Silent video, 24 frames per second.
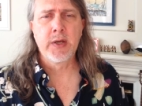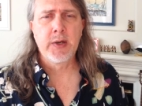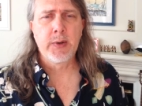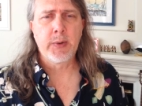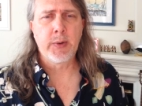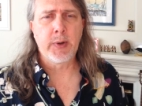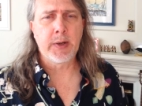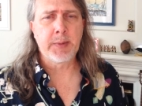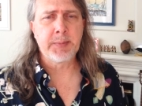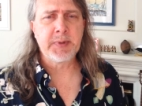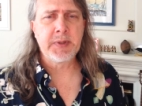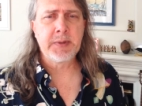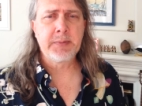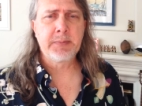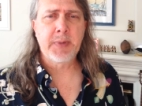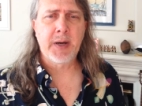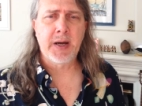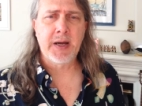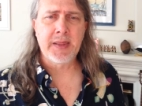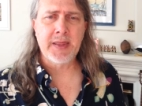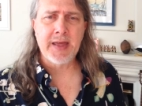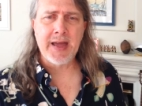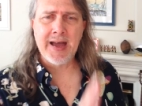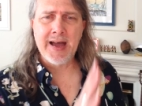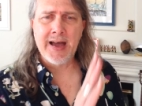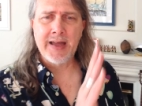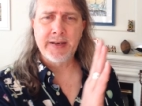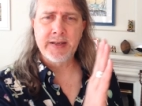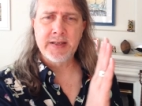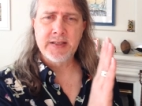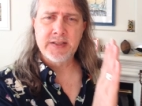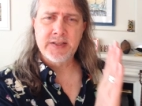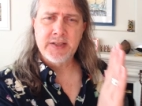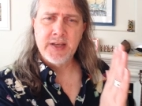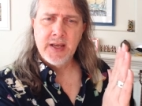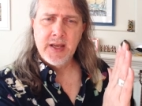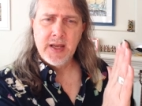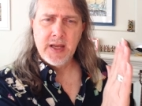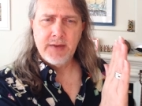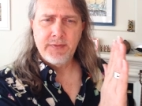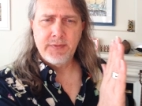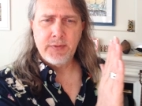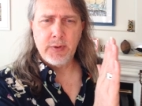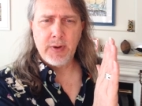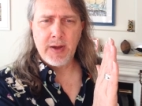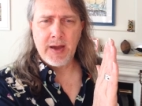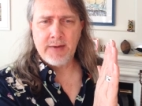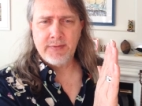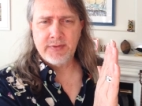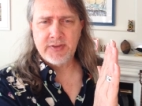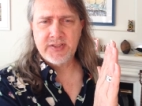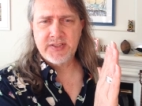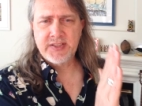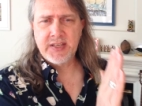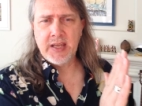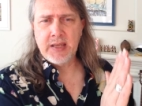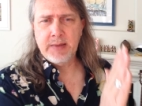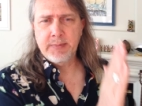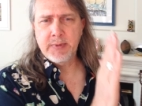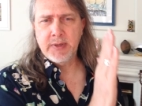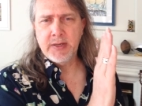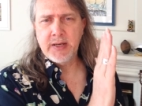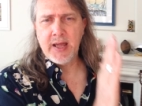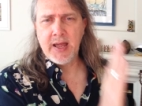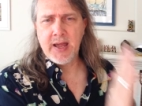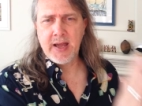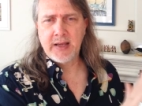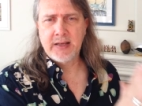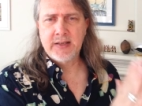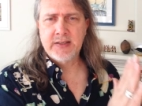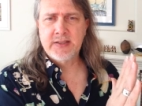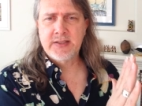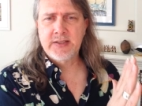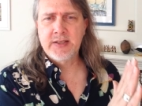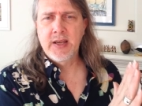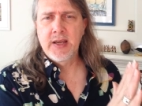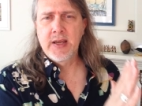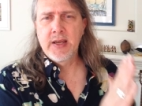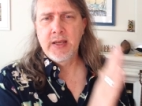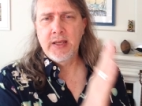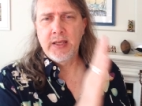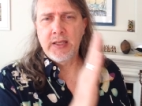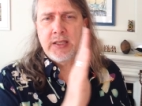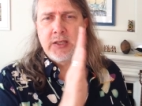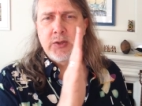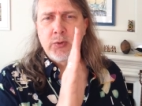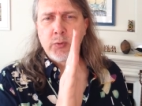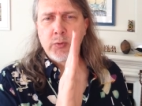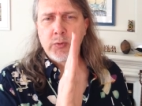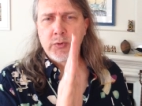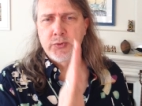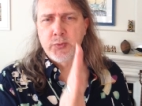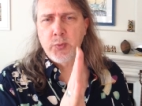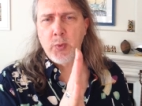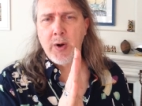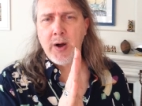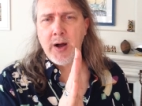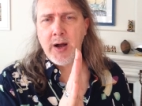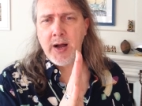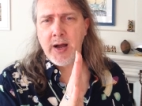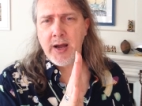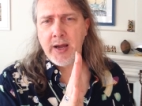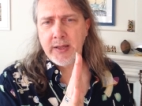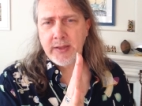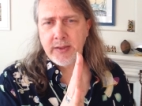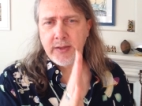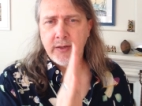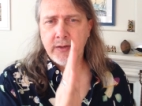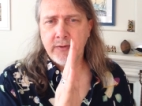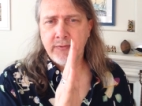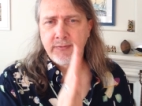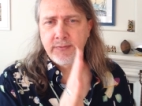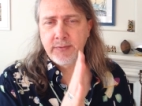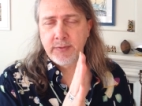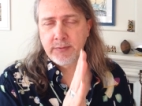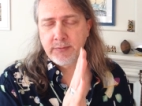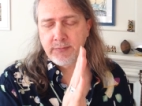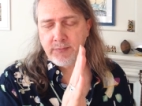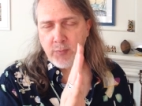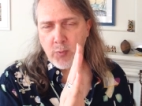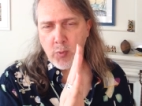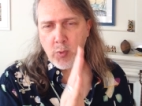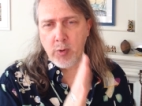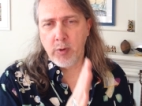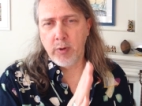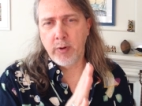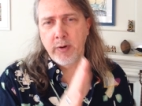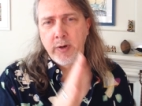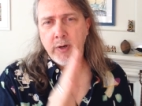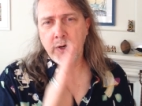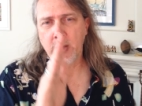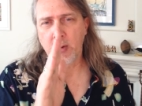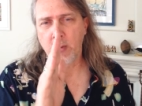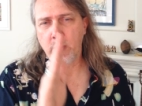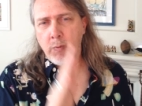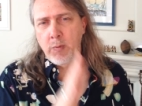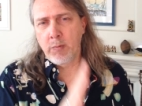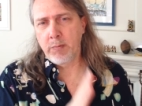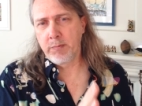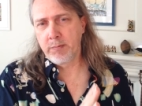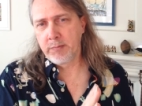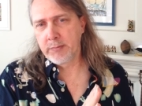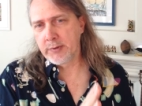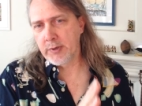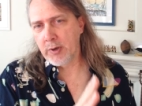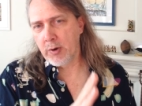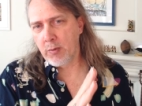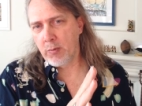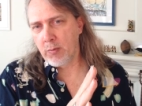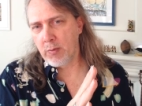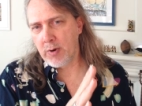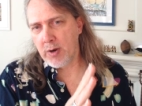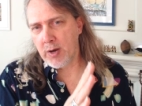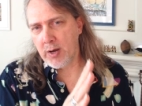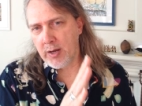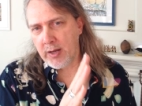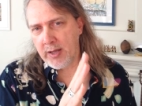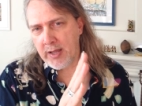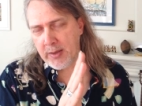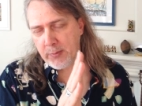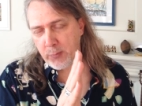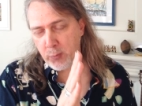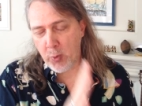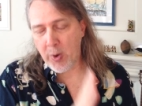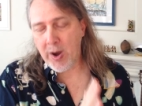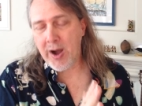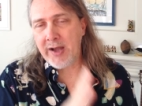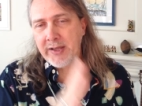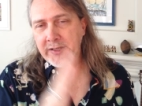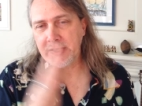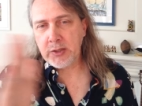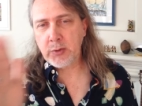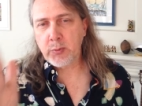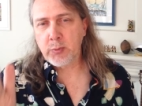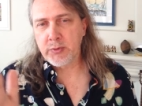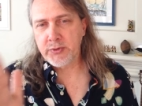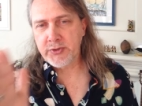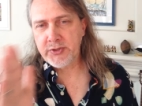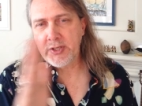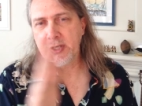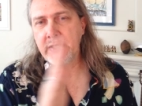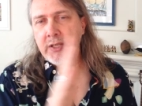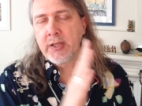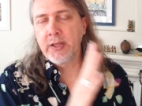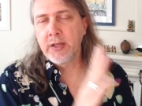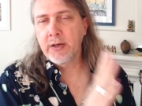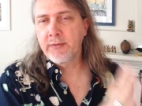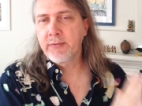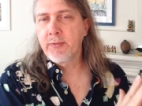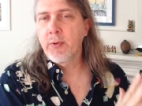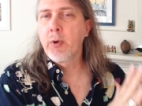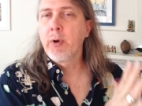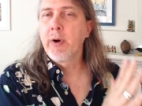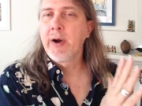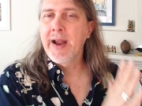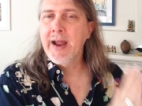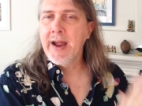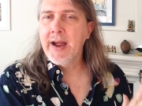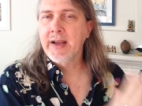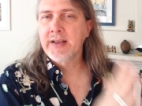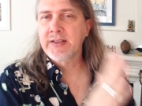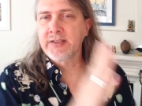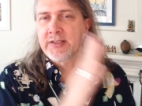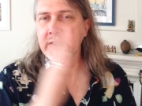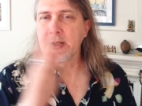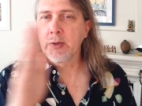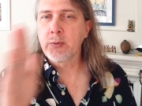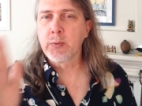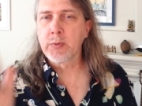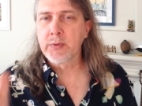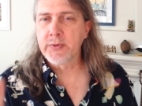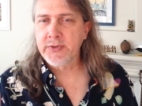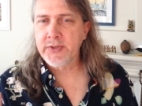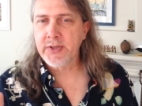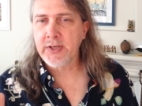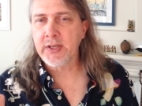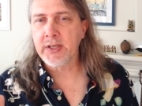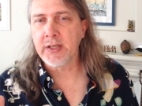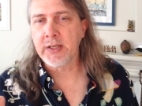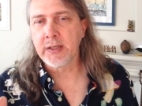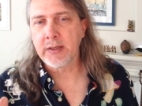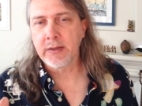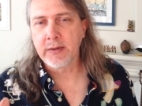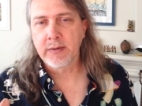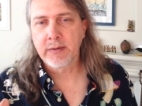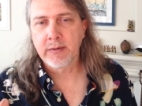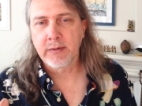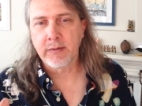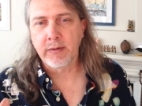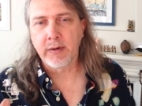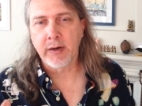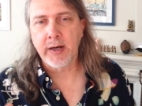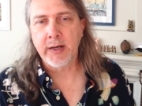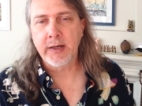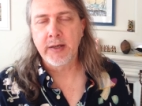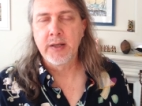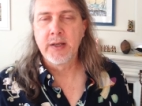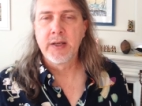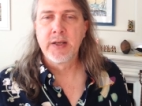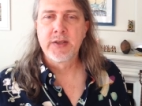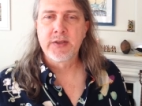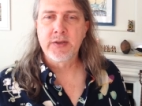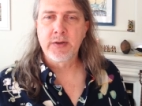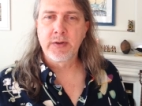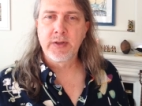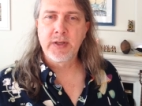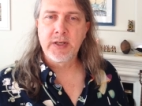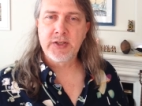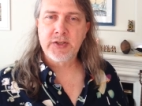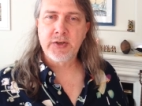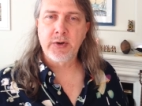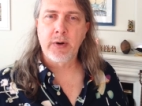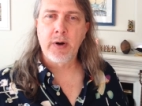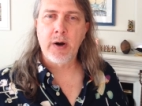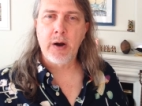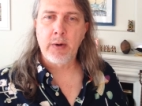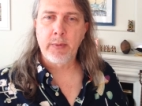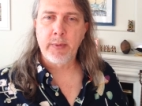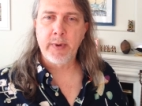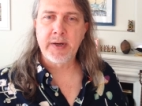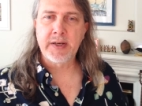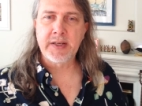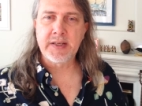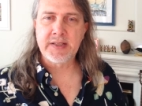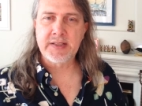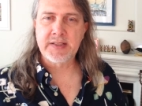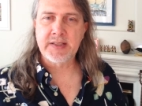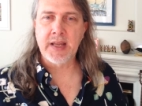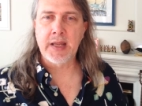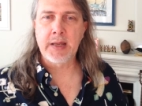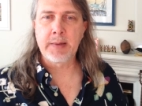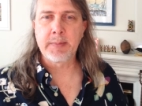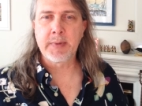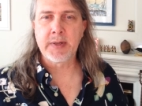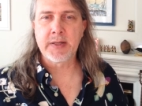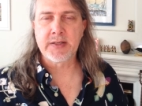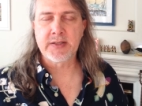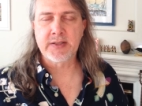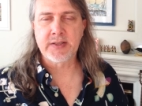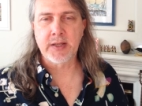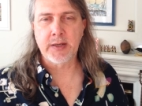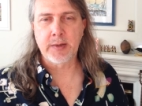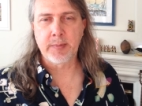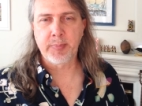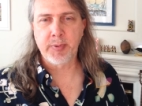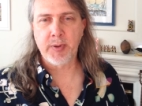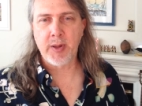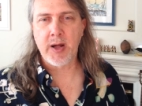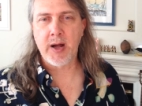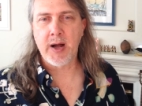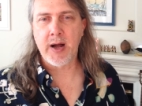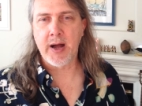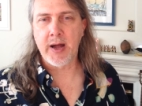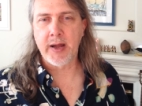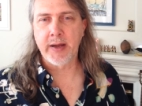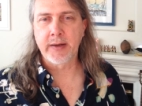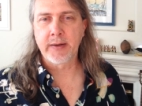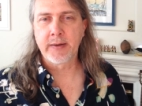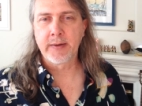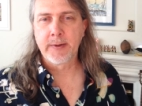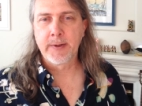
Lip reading: What I mean by that is, if you have a statement x equals y, therefore and y equals z, therefore x equals z, all right? So these are already statements that apply.